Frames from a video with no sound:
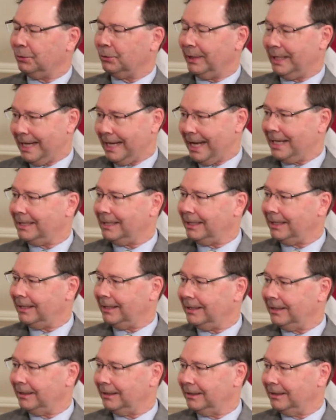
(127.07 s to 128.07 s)

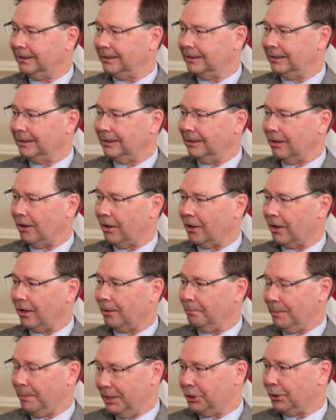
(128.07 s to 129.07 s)
2018, our
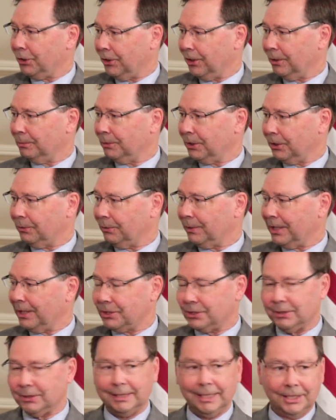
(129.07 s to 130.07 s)
midterm
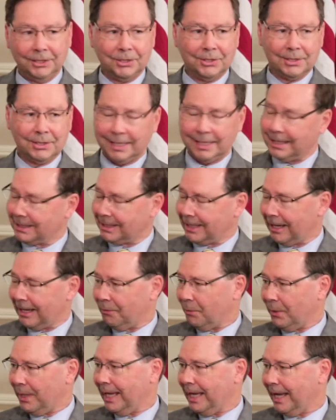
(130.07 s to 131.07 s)
congressional elections, last
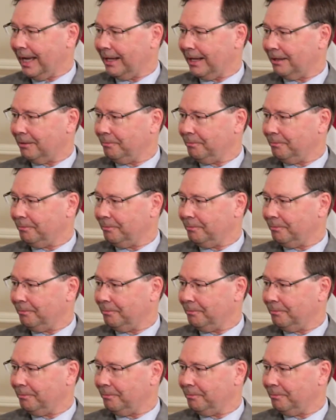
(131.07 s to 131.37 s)
time we had them.